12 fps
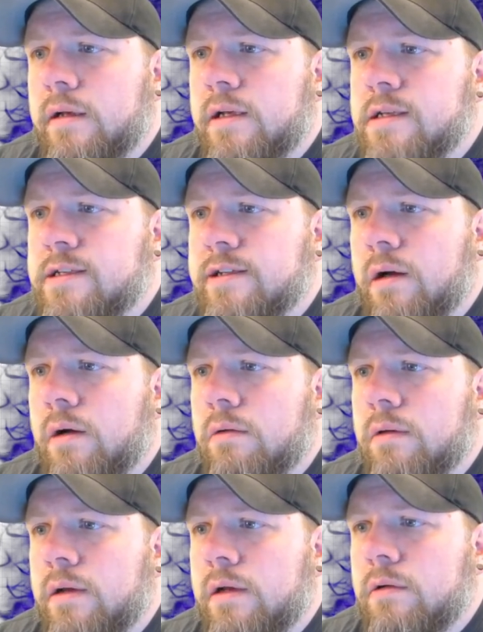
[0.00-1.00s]
is
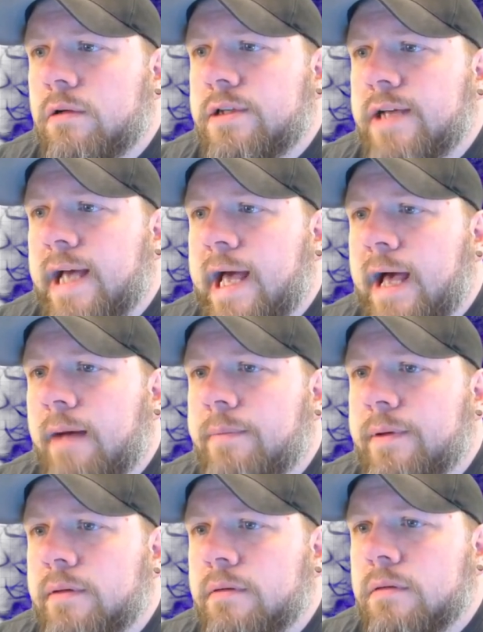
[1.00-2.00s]
only going to
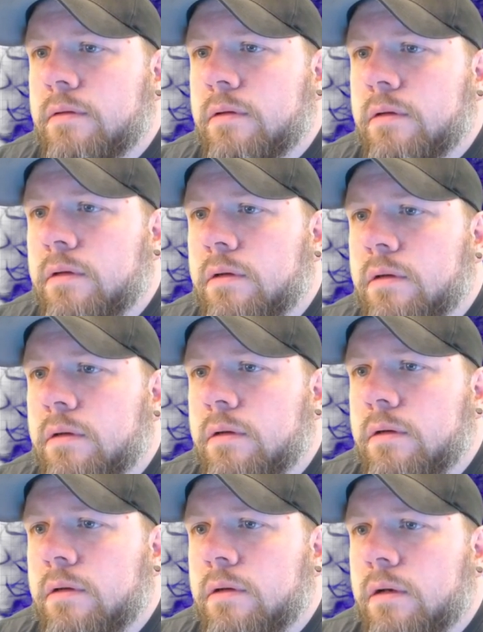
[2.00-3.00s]
happen
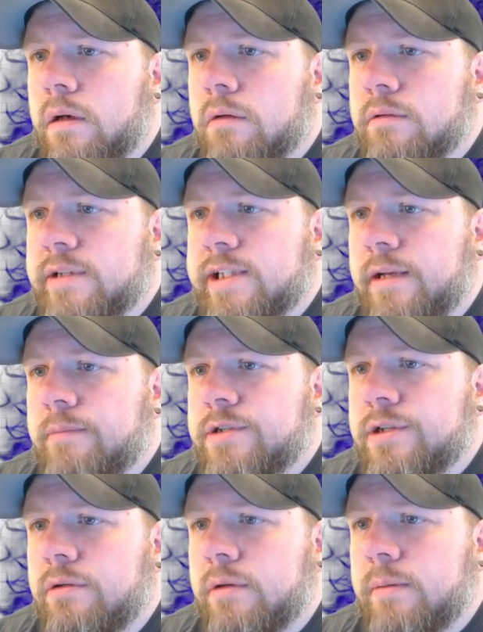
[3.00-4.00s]
on step
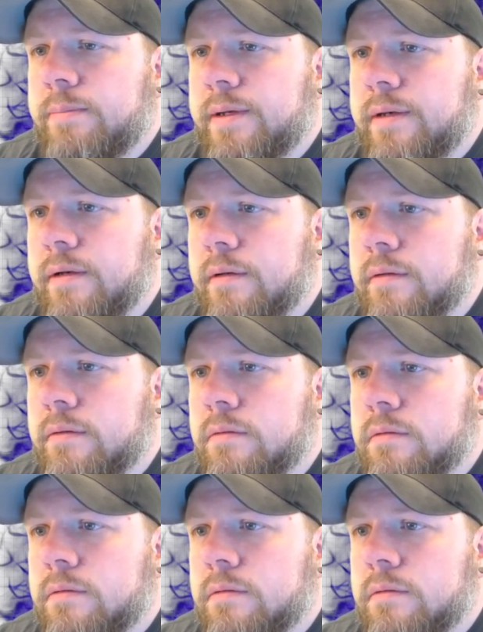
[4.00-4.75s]
2 up in here.